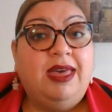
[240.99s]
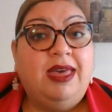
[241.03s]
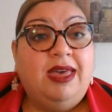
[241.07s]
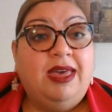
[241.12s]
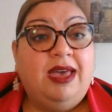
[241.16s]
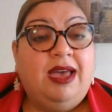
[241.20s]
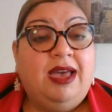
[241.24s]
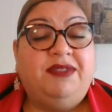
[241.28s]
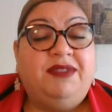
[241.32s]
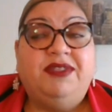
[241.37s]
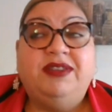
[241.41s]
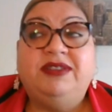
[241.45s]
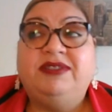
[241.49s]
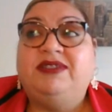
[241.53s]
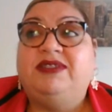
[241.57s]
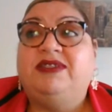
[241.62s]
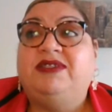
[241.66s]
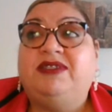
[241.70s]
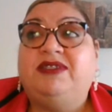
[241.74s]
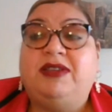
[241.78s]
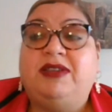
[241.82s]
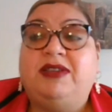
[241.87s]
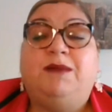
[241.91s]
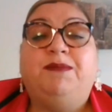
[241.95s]
And this is
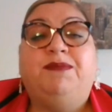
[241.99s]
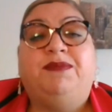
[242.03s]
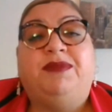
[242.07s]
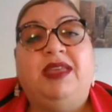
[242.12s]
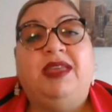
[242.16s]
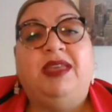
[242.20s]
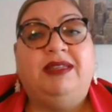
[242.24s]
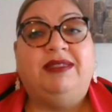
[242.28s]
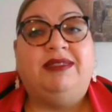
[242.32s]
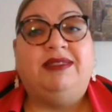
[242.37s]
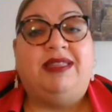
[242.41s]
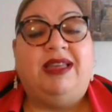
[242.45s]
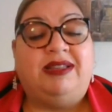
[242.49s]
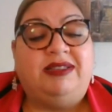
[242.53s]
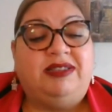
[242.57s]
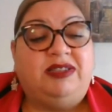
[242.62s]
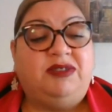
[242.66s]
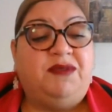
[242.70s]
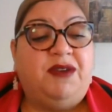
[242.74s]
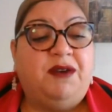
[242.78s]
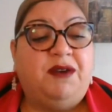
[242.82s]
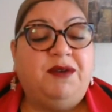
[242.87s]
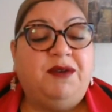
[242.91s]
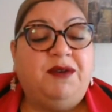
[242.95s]
something that's
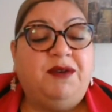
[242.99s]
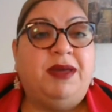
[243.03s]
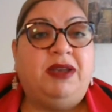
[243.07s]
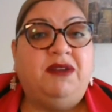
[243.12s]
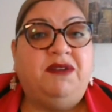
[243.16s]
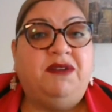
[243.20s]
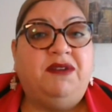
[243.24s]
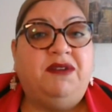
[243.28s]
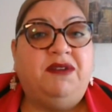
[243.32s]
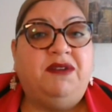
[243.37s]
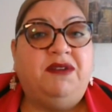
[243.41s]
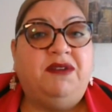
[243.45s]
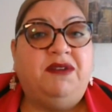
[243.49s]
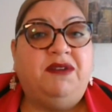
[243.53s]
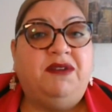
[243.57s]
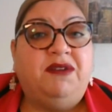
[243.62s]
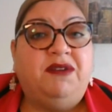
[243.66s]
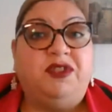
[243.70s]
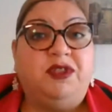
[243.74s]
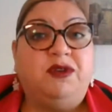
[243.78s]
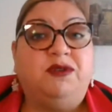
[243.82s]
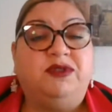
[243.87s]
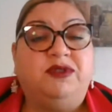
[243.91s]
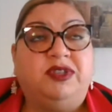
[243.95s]
very beneficial
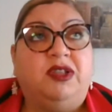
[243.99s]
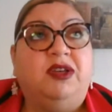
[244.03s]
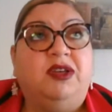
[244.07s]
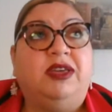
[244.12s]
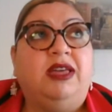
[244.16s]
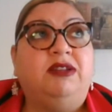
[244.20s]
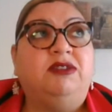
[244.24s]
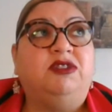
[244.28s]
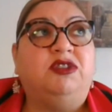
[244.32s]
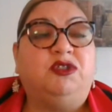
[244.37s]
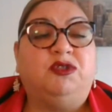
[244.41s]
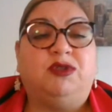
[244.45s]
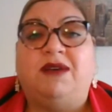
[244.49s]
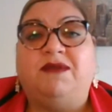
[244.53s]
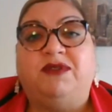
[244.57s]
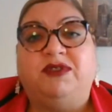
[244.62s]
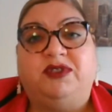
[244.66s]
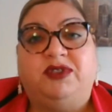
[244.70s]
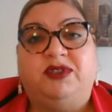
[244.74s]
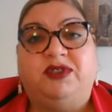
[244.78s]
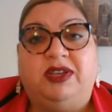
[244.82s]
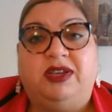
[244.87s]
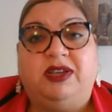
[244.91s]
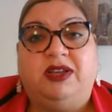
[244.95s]
for those looking to
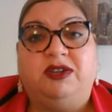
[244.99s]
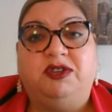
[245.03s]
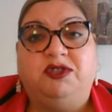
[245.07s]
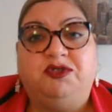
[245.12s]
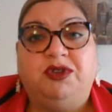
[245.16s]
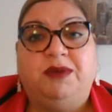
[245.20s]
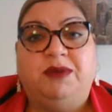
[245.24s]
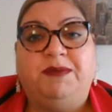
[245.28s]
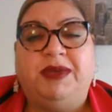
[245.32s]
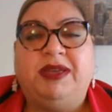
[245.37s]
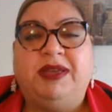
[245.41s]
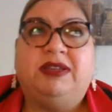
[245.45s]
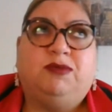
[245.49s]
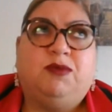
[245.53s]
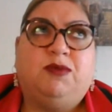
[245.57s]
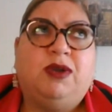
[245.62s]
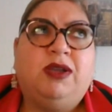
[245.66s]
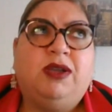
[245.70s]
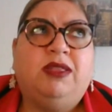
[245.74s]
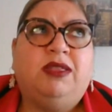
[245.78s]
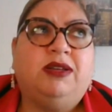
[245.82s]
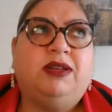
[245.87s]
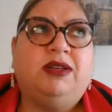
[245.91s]
travel to the country,